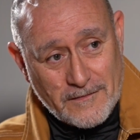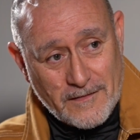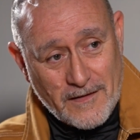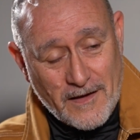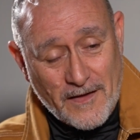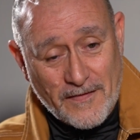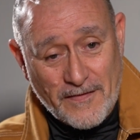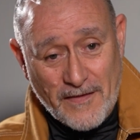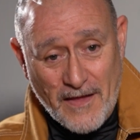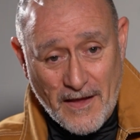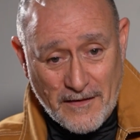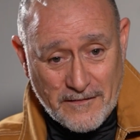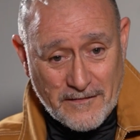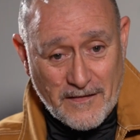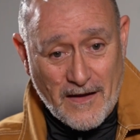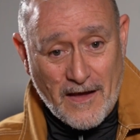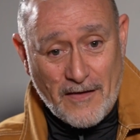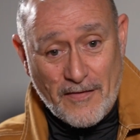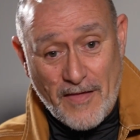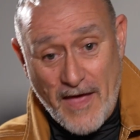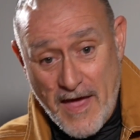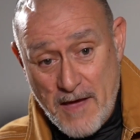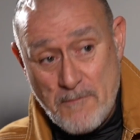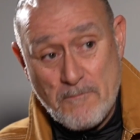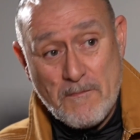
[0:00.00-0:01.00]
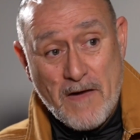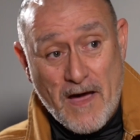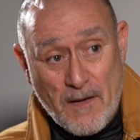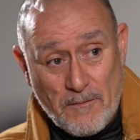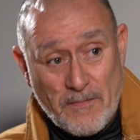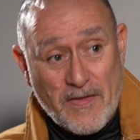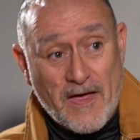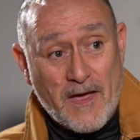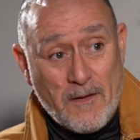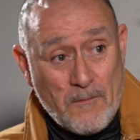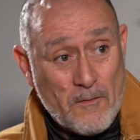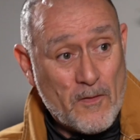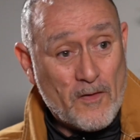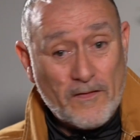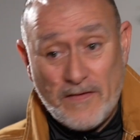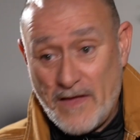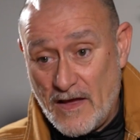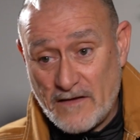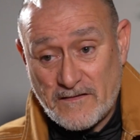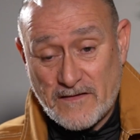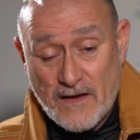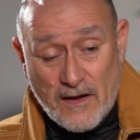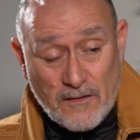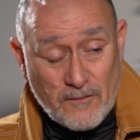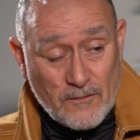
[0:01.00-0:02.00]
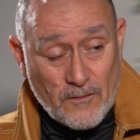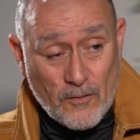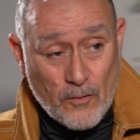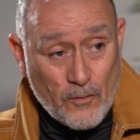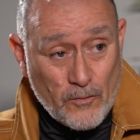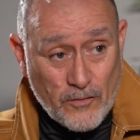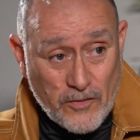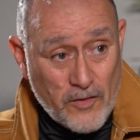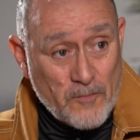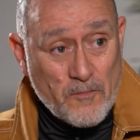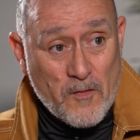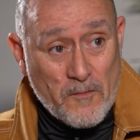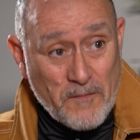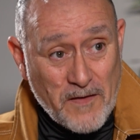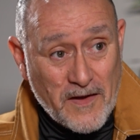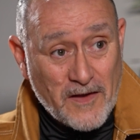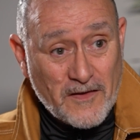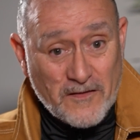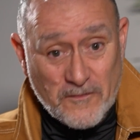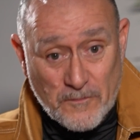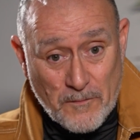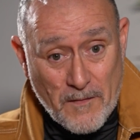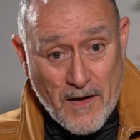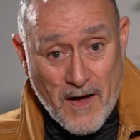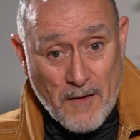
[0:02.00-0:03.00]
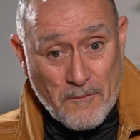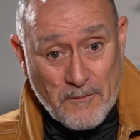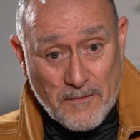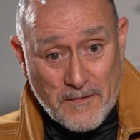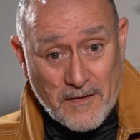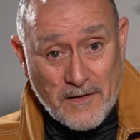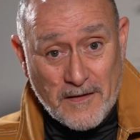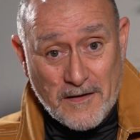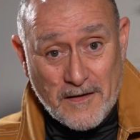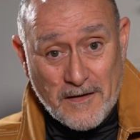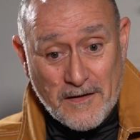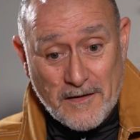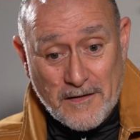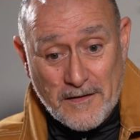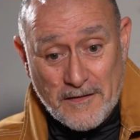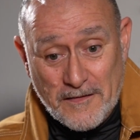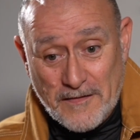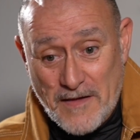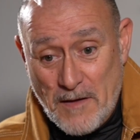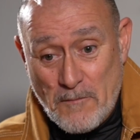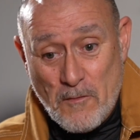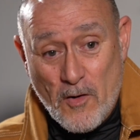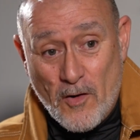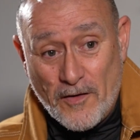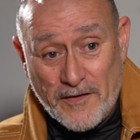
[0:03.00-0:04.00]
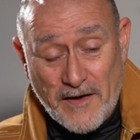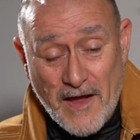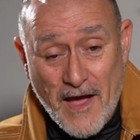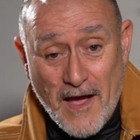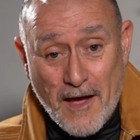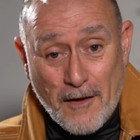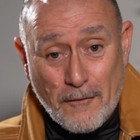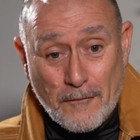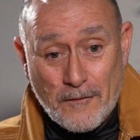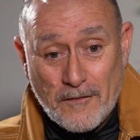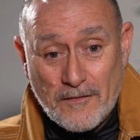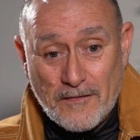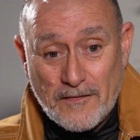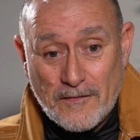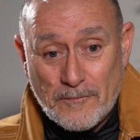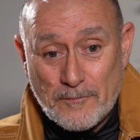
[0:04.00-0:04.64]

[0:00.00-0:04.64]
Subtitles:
And that's how they map their mind, that's how all human beings map their mind out.